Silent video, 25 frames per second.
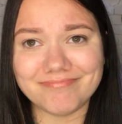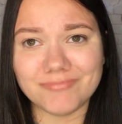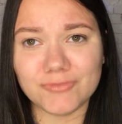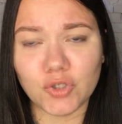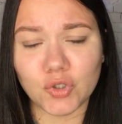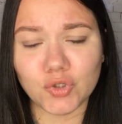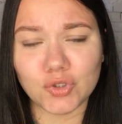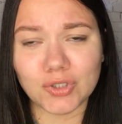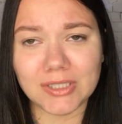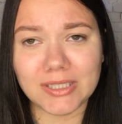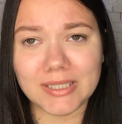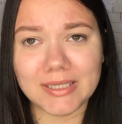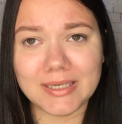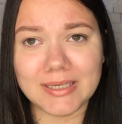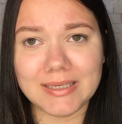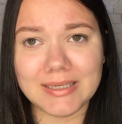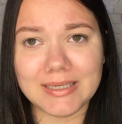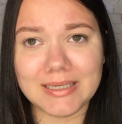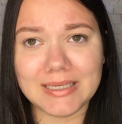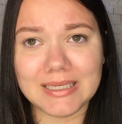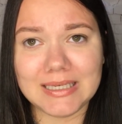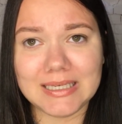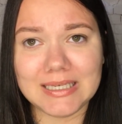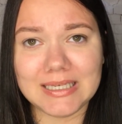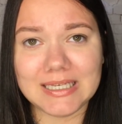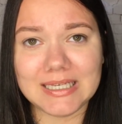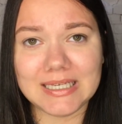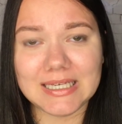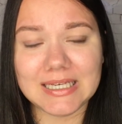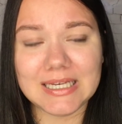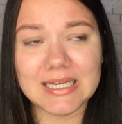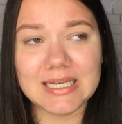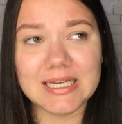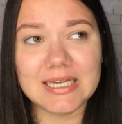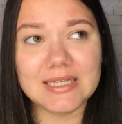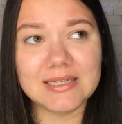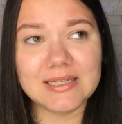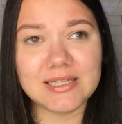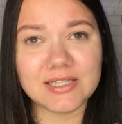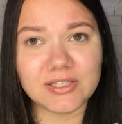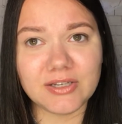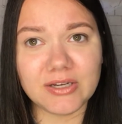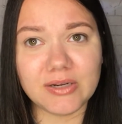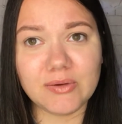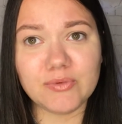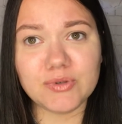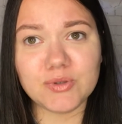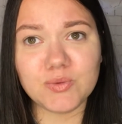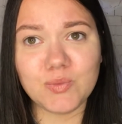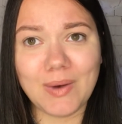totally, the
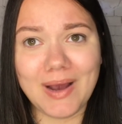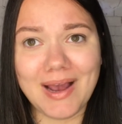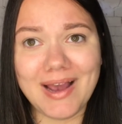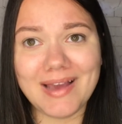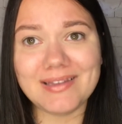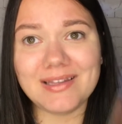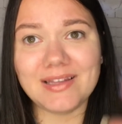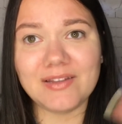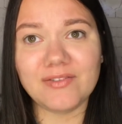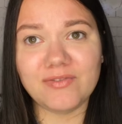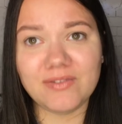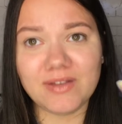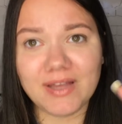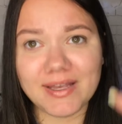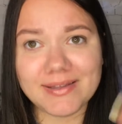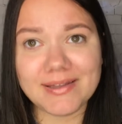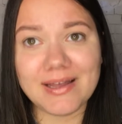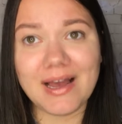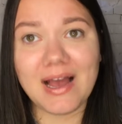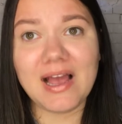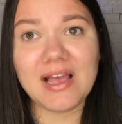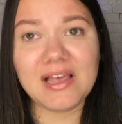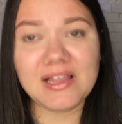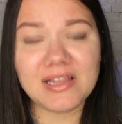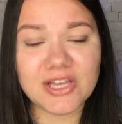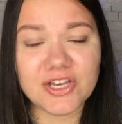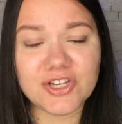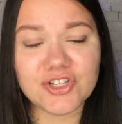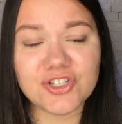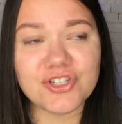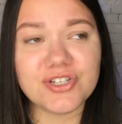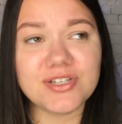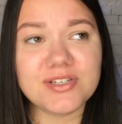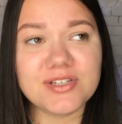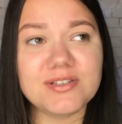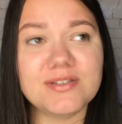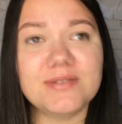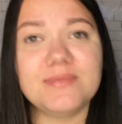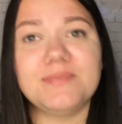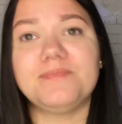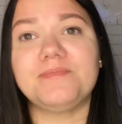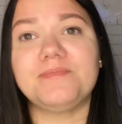skin was white and flying eyelashes.